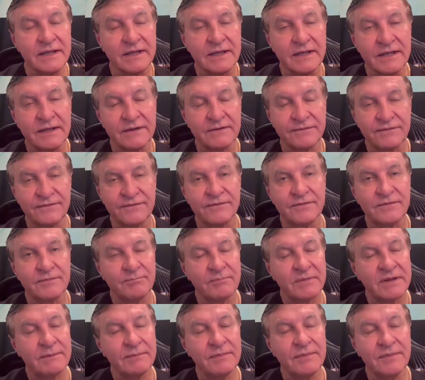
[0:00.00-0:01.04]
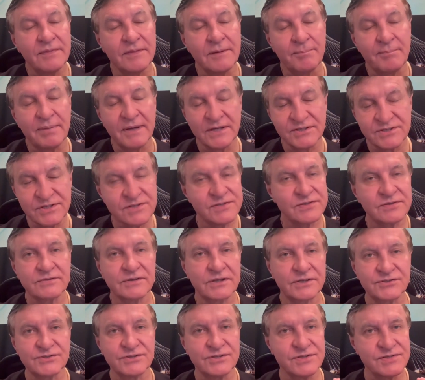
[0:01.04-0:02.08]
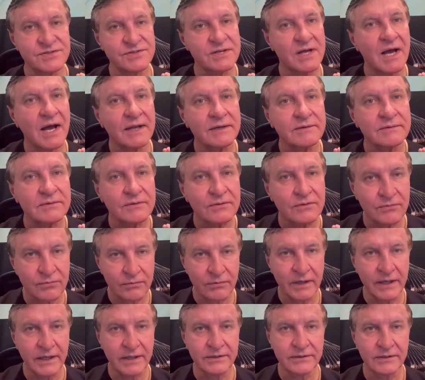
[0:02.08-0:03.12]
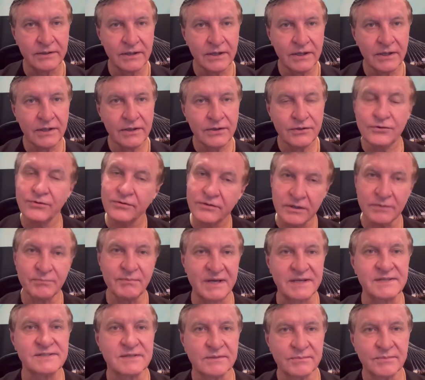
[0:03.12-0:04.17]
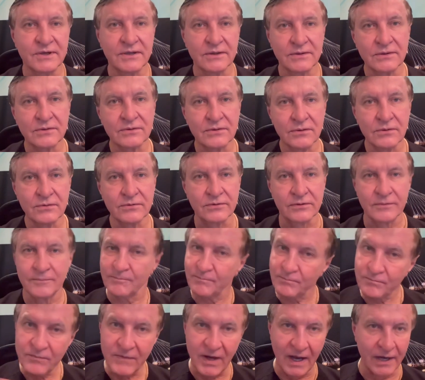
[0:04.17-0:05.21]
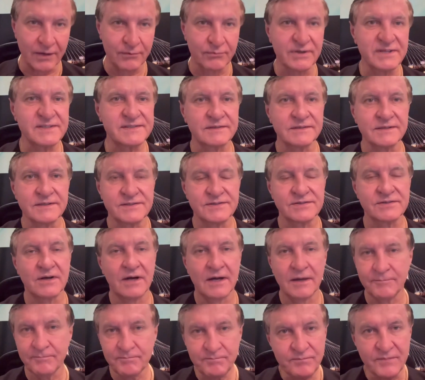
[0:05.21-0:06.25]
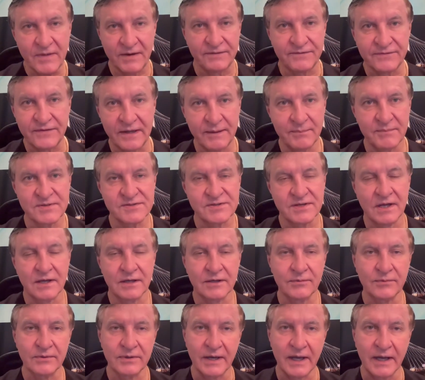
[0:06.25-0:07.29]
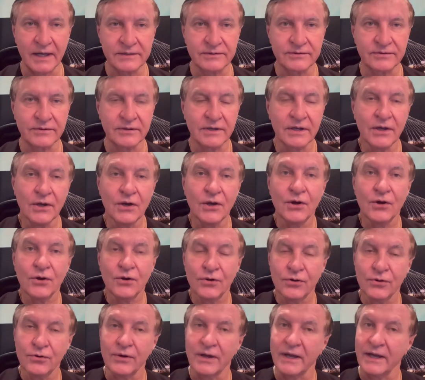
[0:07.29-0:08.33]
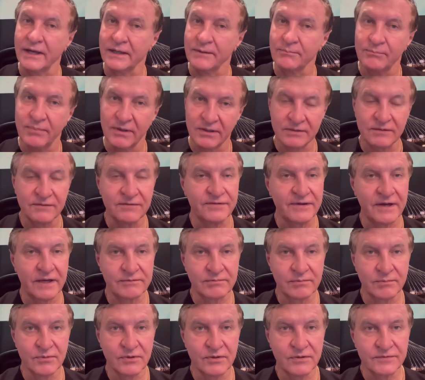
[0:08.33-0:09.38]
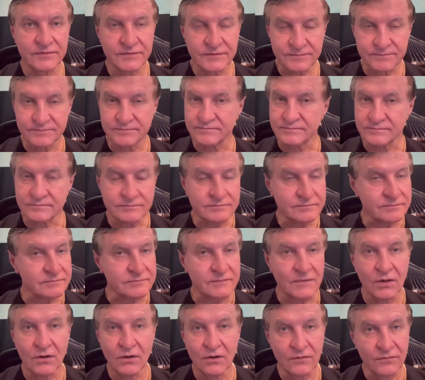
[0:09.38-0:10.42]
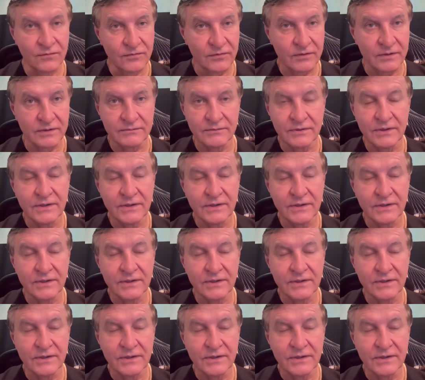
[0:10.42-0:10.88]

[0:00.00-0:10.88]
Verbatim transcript: if the patient selection is not great, you can make somebody look older. I recently saw a famous Hollywood actor who had buccal fat removed over